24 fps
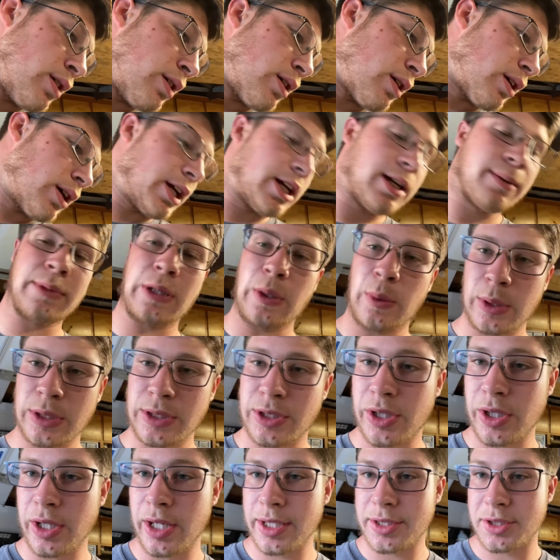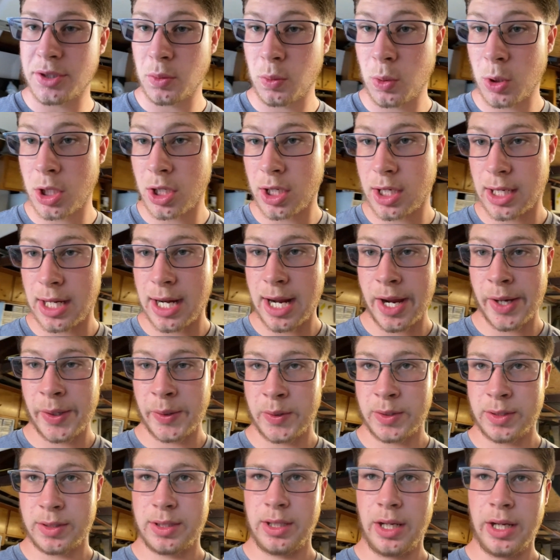am going to get to work now,
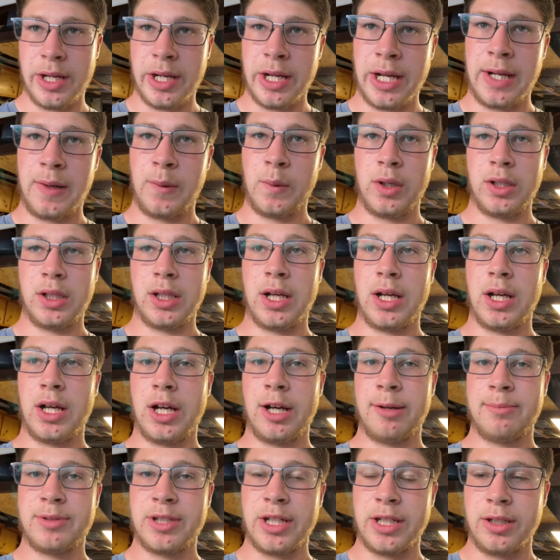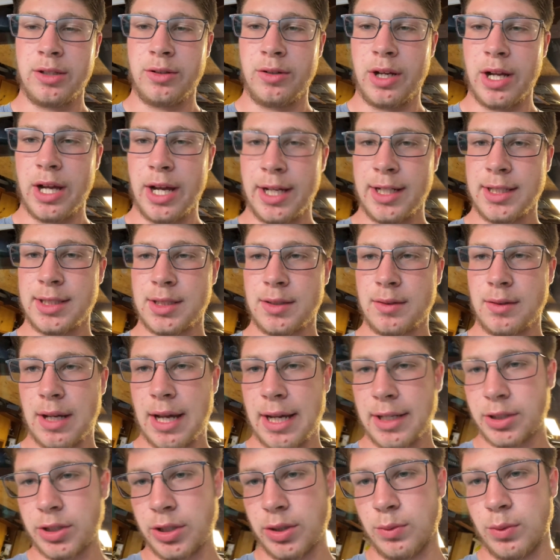and I will update you guys.
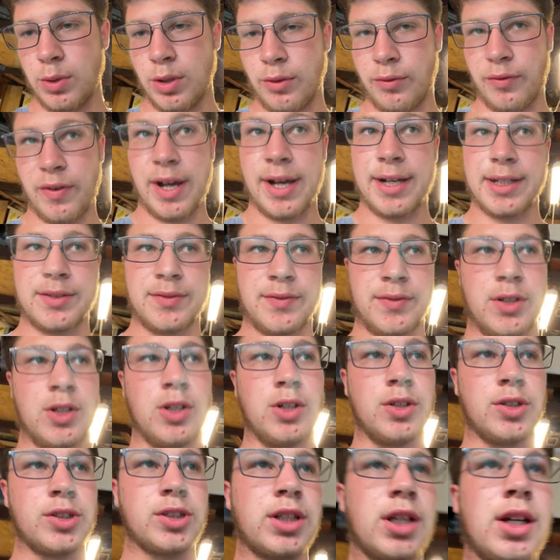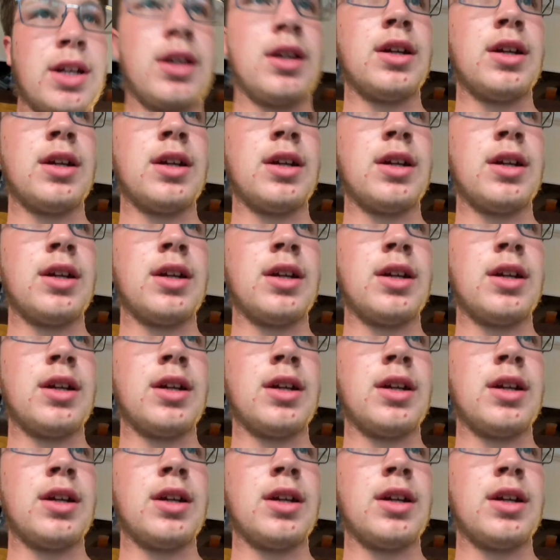Actually, real fast first.